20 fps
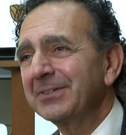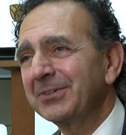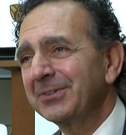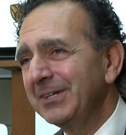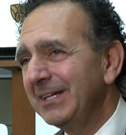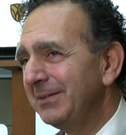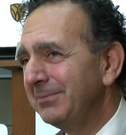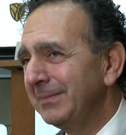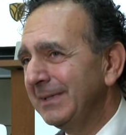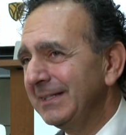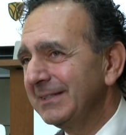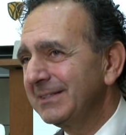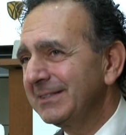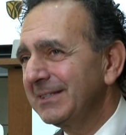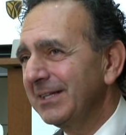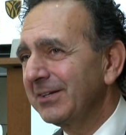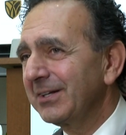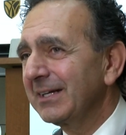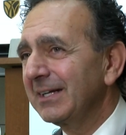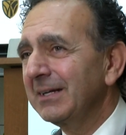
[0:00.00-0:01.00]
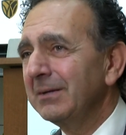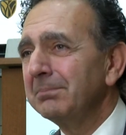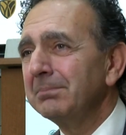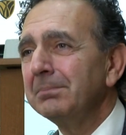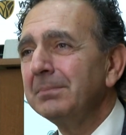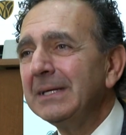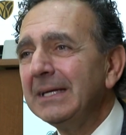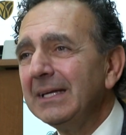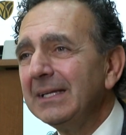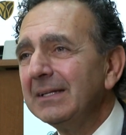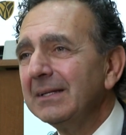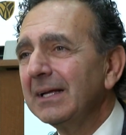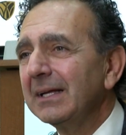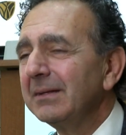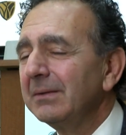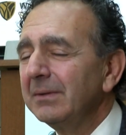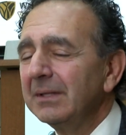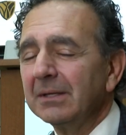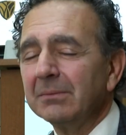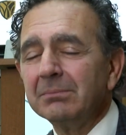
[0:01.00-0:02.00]
treatments that are going to mean
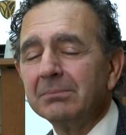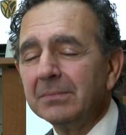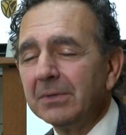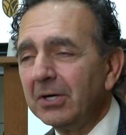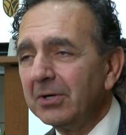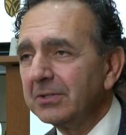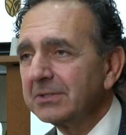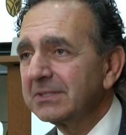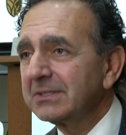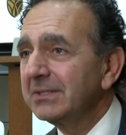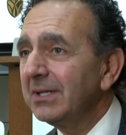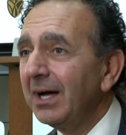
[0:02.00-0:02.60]
the most,